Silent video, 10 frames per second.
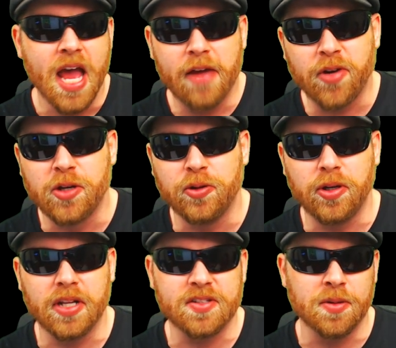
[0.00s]
and
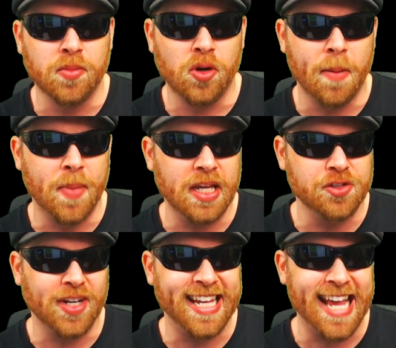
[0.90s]
record some more beer
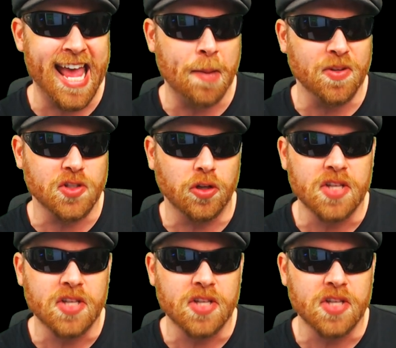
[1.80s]
drinking episodes.